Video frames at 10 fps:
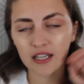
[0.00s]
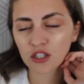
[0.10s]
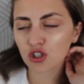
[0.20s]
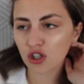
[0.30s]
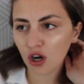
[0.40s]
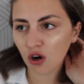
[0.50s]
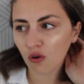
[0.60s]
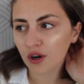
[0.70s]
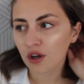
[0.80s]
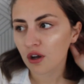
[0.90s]
And
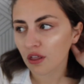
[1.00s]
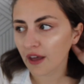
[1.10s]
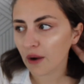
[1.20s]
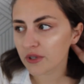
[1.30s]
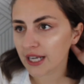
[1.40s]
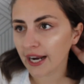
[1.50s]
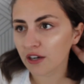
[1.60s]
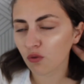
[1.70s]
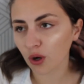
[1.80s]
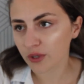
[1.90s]
so that was kind
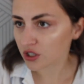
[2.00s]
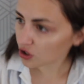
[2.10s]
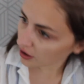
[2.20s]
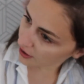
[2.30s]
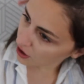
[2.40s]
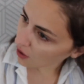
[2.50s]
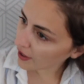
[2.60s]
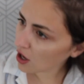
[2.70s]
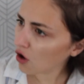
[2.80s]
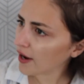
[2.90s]
of where we started
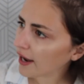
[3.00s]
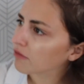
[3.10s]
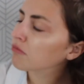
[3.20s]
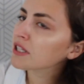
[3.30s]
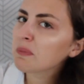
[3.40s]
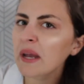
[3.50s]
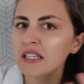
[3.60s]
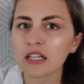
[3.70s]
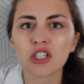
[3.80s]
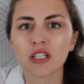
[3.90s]
going, okay, let's pay
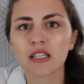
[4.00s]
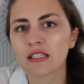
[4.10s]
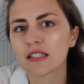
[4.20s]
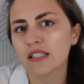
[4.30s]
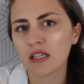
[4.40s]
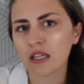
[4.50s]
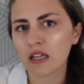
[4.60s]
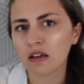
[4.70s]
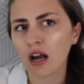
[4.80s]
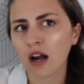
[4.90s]
attention to this and
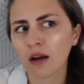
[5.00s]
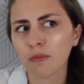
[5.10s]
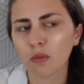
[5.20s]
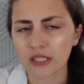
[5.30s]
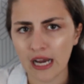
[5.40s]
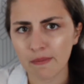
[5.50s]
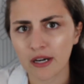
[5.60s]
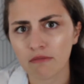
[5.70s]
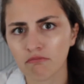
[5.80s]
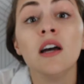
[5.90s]
see what's
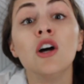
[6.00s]
happening.